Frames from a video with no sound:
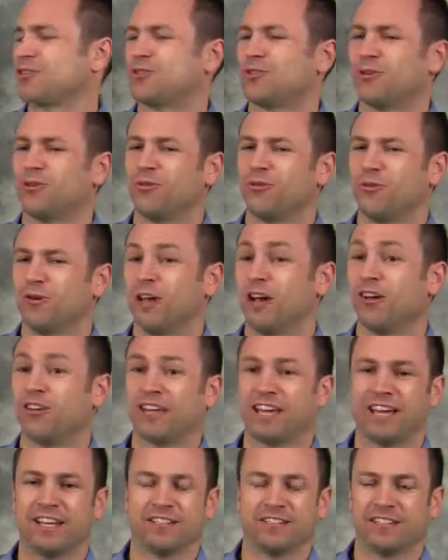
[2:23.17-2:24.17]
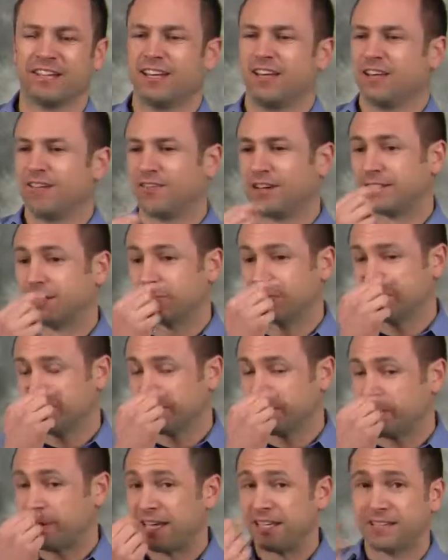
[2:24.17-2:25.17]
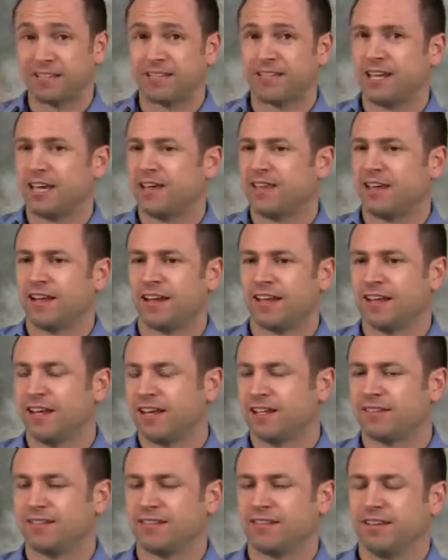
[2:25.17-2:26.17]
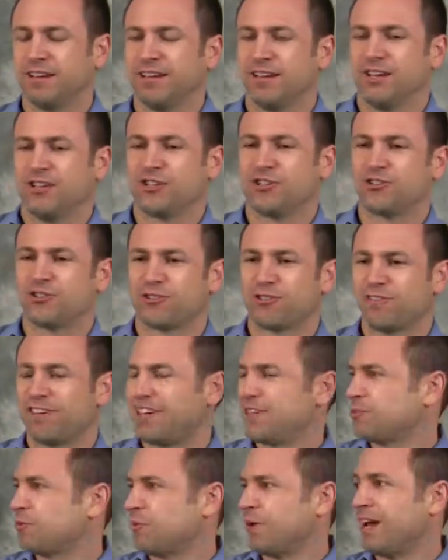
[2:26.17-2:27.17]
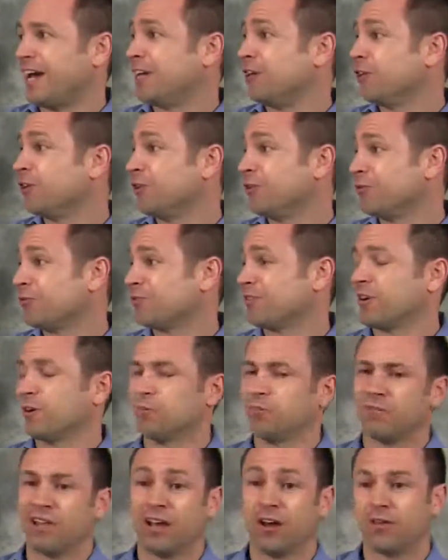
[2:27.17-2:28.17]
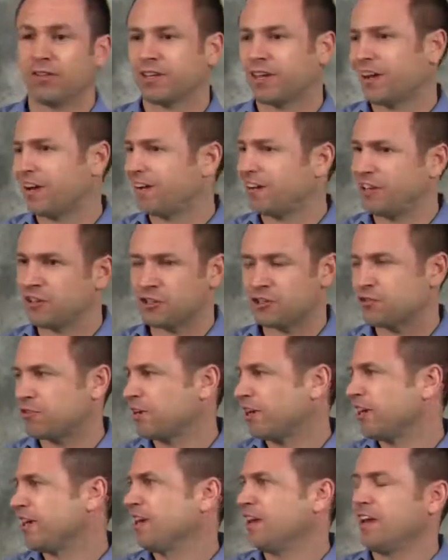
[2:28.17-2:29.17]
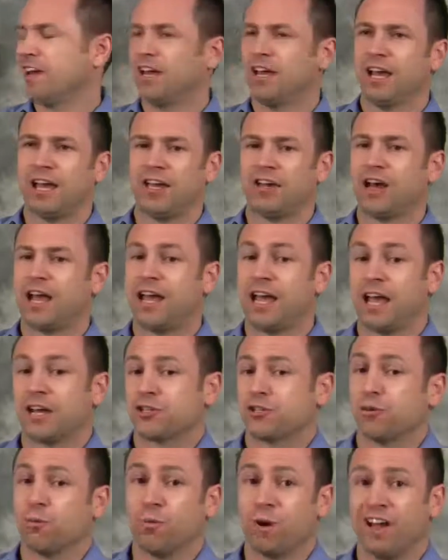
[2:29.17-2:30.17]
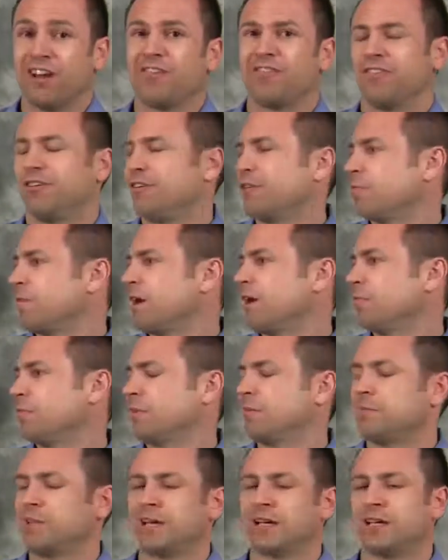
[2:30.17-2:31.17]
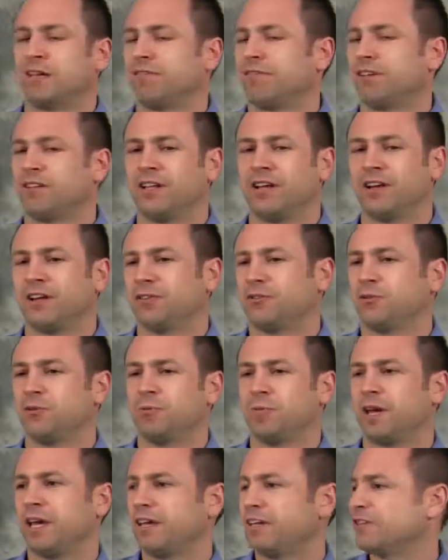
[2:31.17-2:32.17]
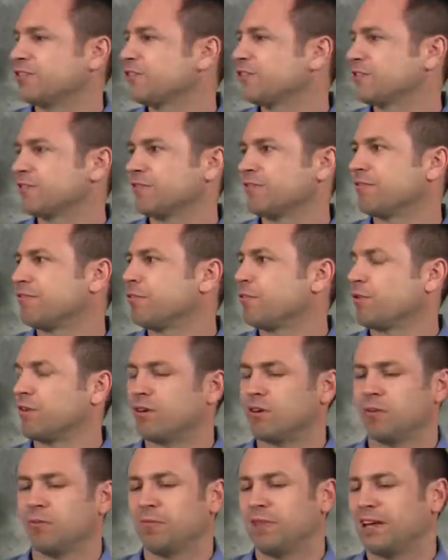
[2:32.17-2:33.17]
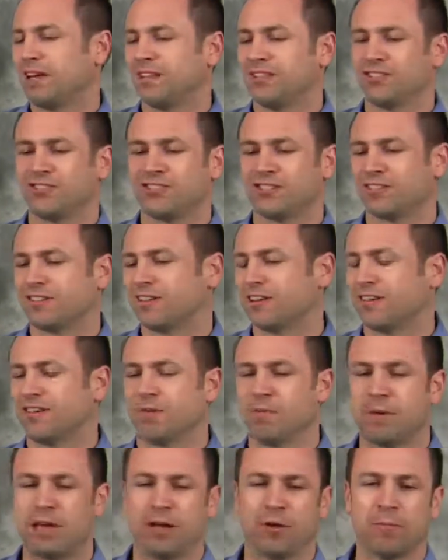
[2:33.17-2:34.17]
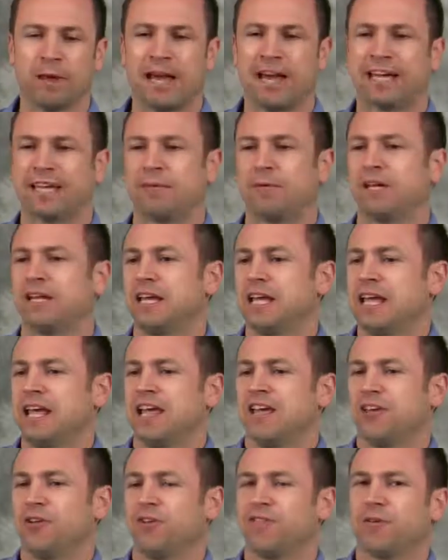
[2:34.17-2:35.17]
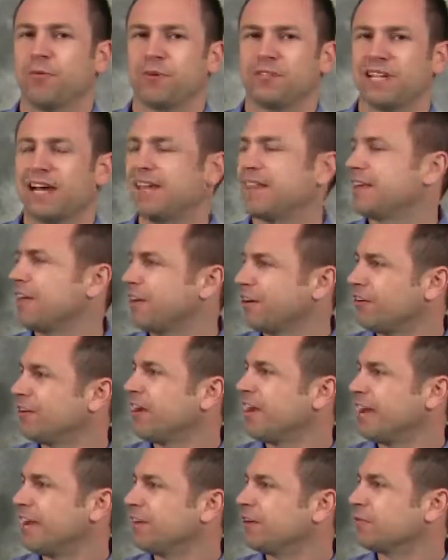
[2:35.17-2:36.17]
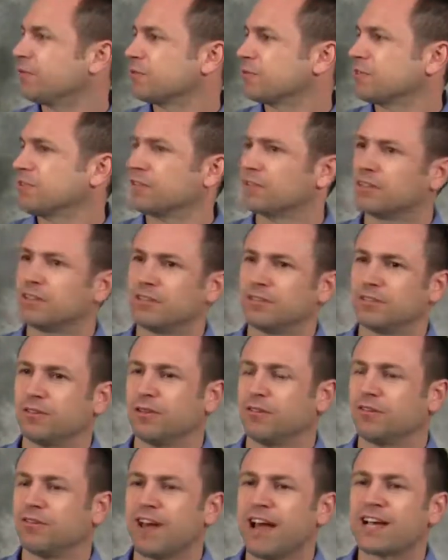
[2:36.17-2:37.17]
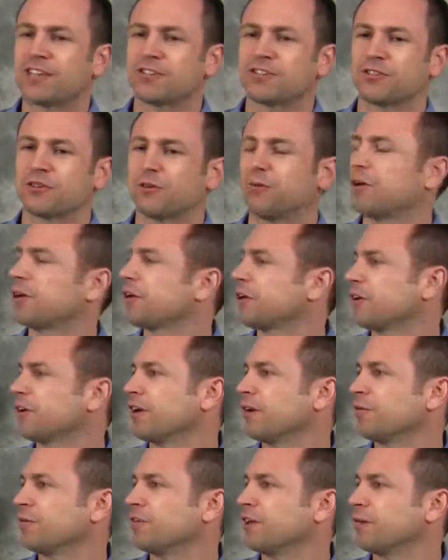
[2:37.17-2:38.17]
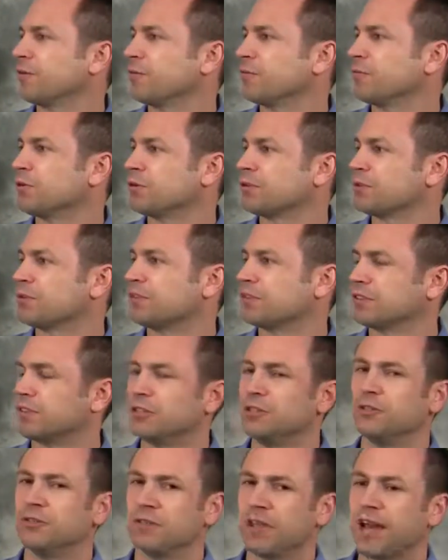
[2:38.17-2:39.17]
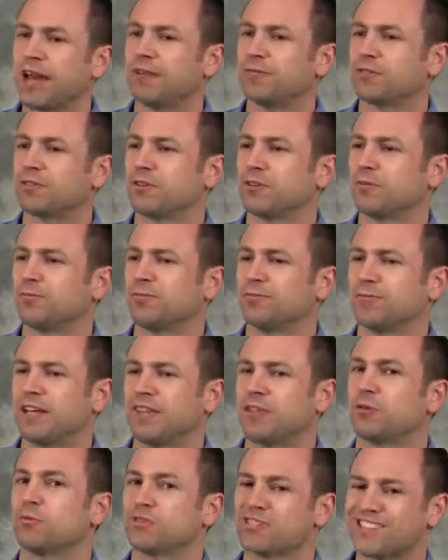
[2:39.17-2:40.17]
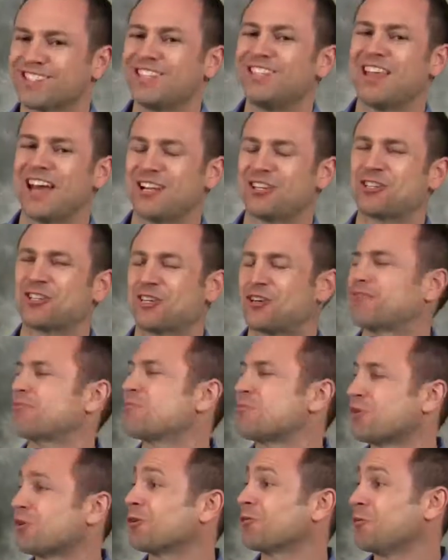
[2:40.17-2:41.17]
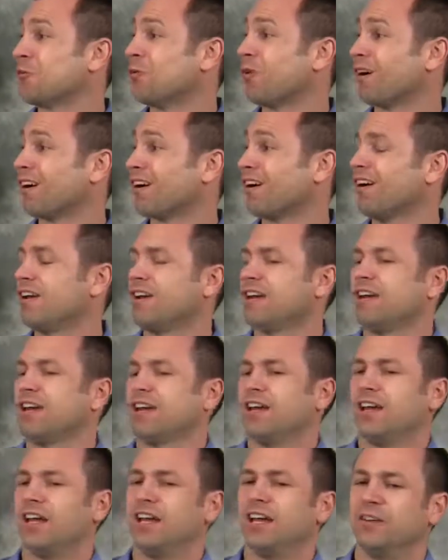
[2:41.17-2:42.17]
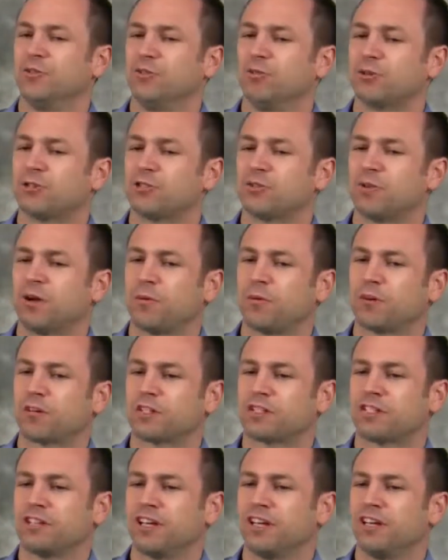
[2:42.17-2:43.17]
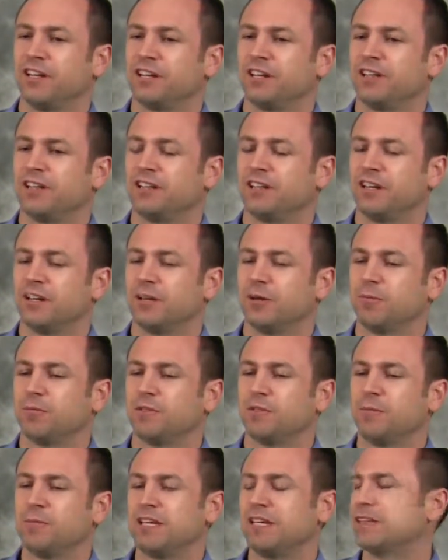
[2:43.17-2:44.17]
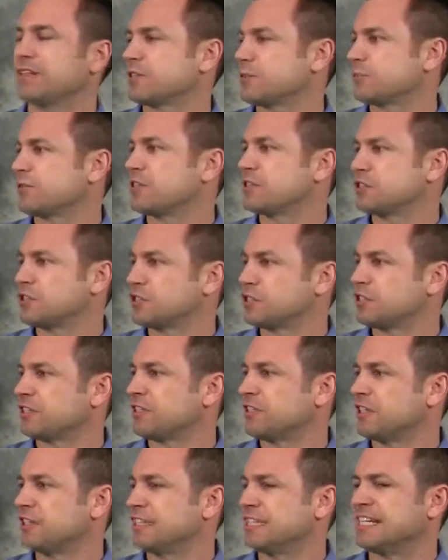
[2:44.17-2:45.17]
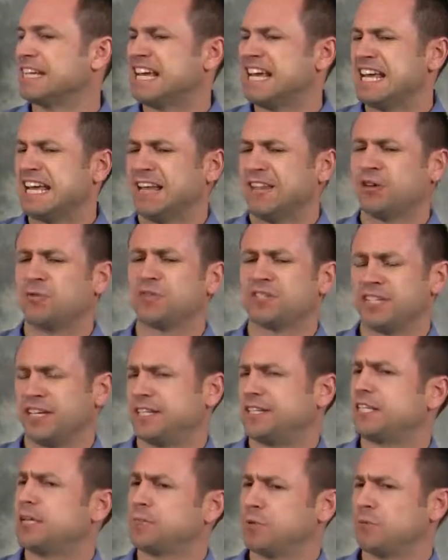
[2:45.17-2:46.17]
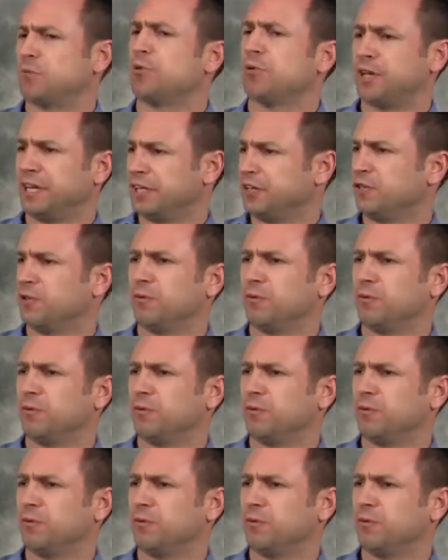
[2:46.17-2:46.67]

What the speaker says: So we all get. In fact, I'm still amazed today that I get surveys the way I do from the healthcare industry. I actually want to fill them out, but I'm not going to fill out a 2-page form that is just I got to mail back. But if it was on the internet and was a little faster and quicker, I would most certainly do that. So I think we'll see that shift more and more, and which is why we're excited to be in this position. And I think we'll see a tipping point.